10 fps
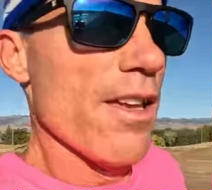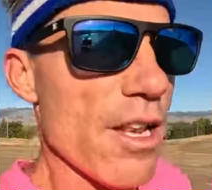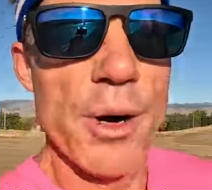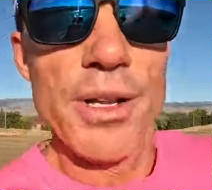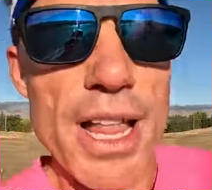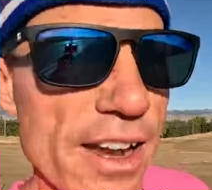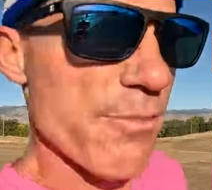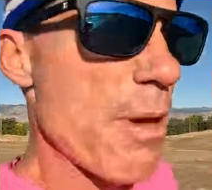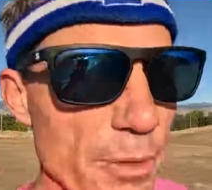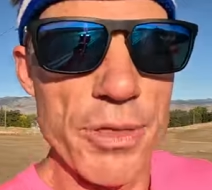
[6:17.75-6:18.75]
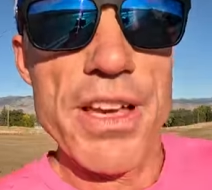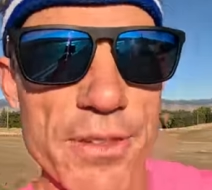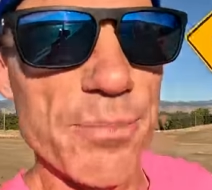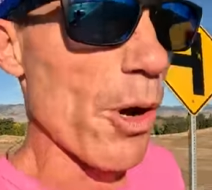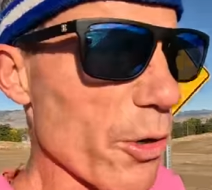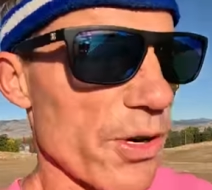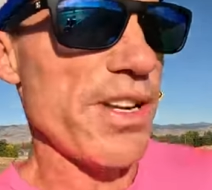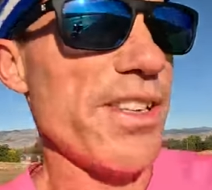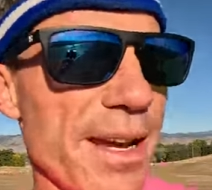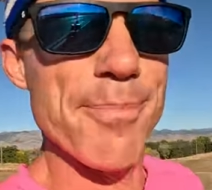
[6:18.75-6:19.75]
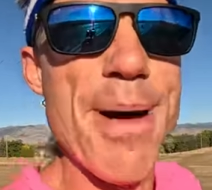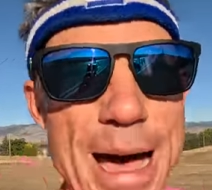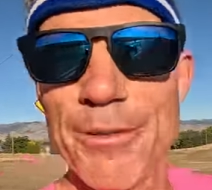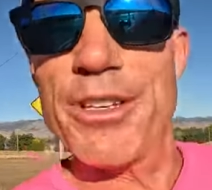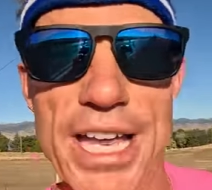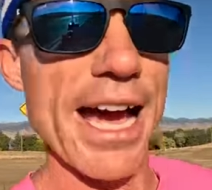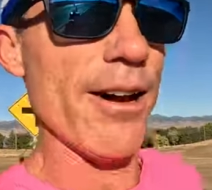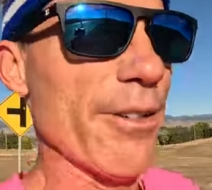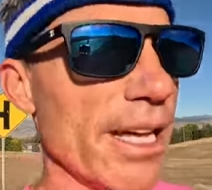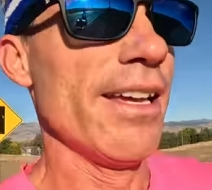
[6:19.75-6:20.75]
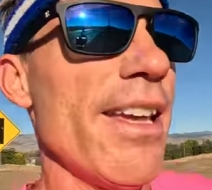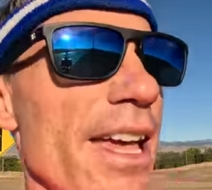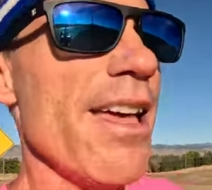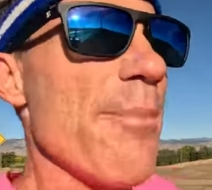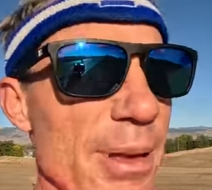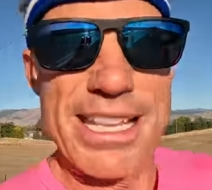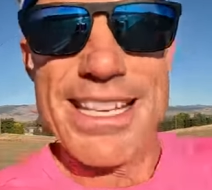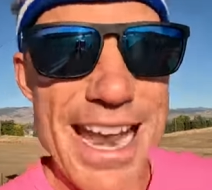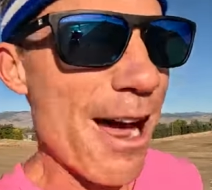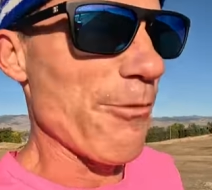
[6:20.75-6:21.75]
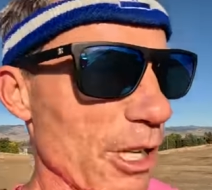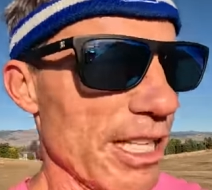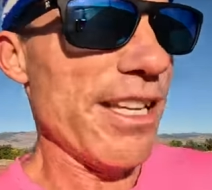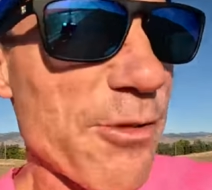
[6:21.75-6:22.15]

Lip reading: You know, a lot of people think of Boulder as like a mountain town, but it's not really.